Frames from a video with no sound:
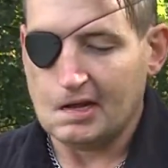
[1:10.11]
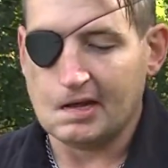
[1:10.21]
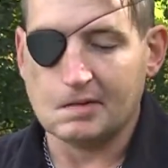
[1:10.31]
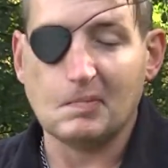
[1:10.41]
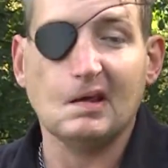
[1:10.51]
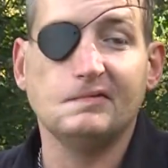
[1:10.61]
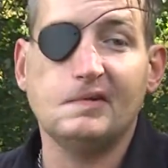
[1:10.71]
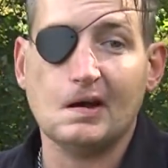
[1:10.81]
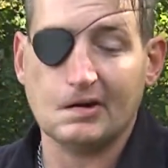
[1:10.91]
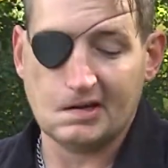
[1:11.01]
It can be a
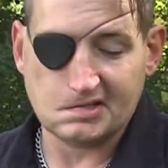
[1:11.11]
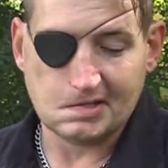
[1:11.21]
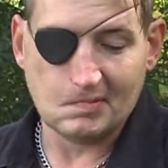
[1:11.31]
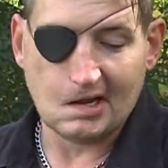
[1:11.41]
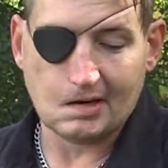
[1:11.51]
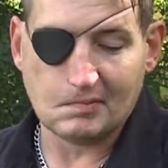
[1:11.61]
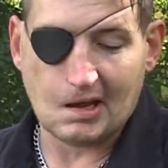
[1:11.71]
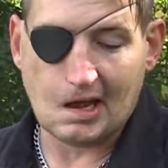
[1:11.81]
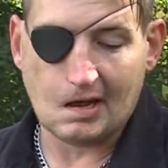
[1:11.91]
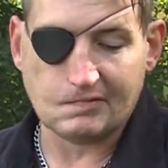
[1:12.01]
very intimidating
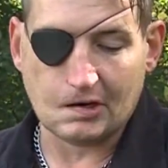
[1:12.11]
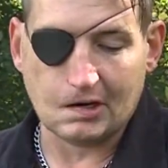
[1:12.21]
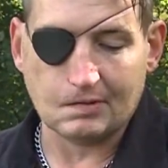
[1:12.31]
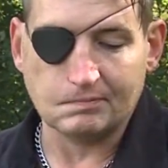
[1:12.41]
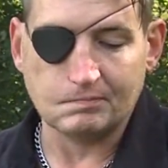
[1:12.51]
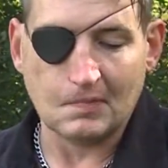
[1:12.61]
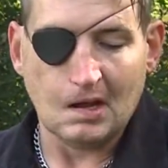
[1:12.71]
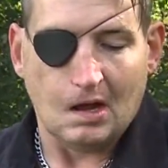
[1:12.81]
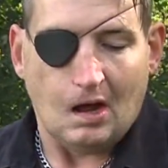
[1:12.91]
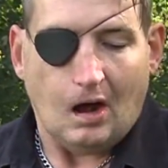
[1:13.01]
behavior.
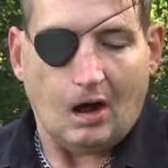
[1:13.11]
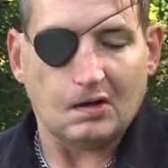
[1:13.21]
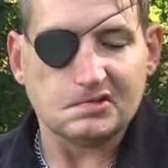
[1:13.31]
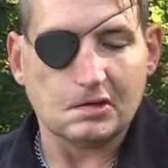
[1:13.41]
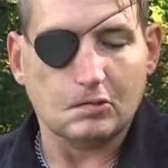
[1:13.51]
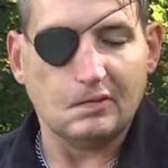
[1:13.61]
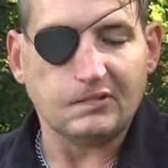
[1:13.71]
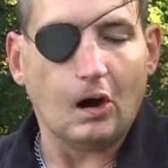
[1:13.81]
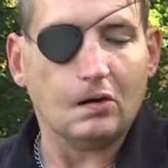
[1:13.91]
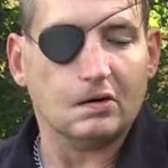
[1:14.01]
Also, we've
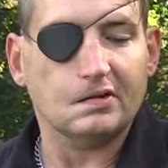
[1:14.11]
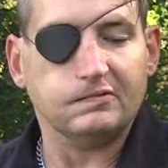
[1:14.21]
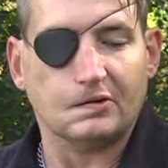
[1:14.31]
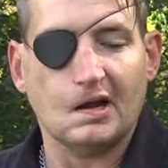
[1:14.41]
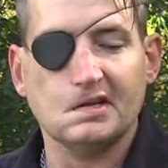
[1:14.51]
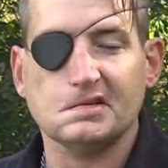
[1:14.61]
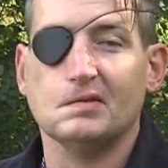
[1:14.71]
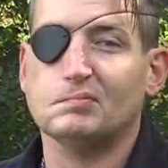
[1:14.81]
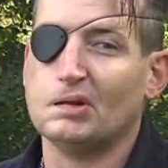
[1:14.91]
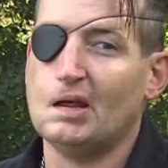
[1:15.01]
all heard the phrase
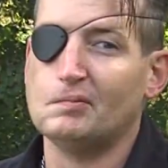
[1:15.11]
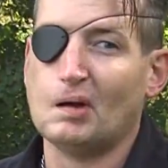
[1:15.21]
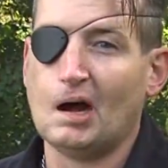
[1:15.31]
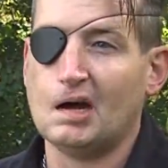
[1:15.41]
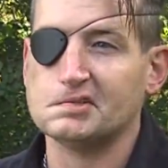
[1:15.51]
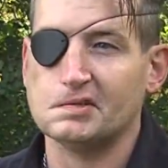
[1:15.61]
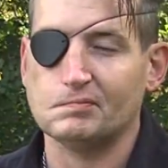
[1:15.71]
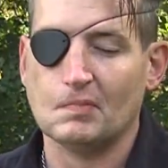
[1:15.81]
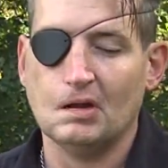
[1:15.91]
playing possum.